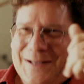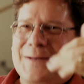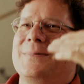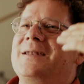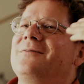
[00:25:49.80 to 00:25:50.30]

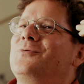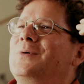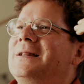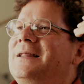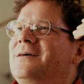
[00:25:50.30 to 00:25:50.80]
But if
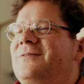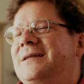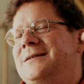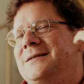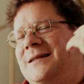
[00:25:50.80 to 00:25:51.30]
we live
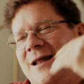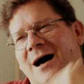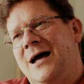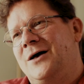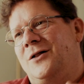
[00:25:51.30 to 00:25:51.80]
in
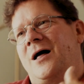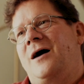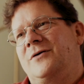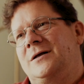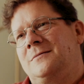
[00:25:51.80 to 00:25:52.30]
denial
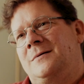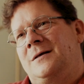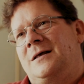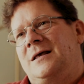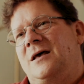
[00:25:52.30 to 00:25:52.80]
of it,
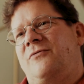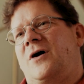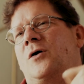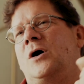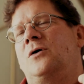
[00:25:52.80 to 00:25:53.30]
if
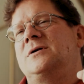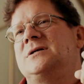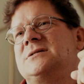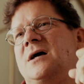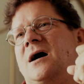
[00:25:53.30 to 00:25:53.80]
our own
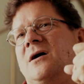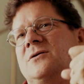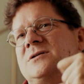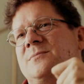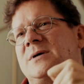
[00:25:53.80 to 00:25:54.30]
desire
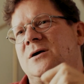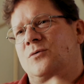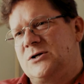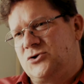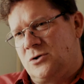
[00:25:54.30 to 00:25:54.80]
to be
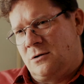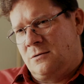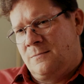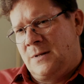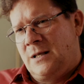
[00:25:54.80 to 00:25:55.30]

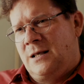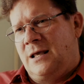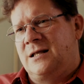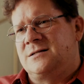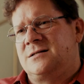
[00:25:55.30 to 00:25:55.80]
original
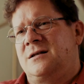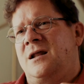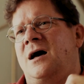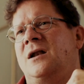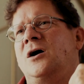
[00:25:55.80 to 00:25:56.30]
and to
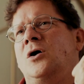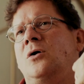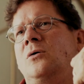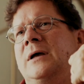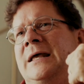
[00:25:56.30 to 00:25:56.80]
not
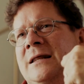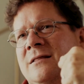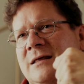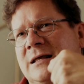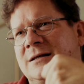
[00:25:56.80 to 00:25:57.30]
owe
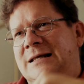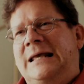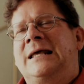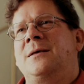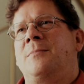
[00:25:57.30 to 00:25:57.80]
anything to
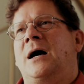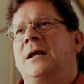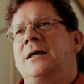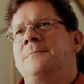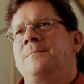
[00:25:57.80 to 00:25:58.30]

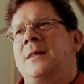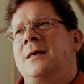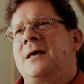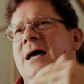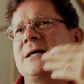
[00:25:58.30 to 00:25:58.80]
anybody
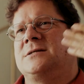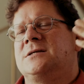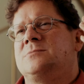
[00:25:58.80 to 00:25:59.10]
has us